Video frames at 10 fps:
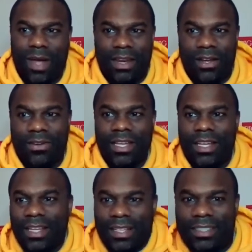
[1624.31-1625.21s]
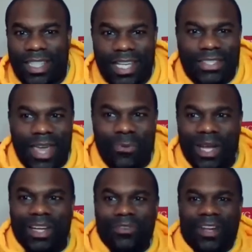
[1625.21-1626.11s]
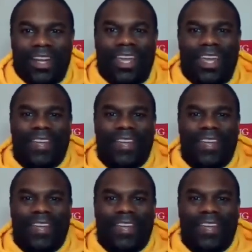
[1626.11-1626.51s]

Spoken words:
though. Let's get Jay Whitaker in here.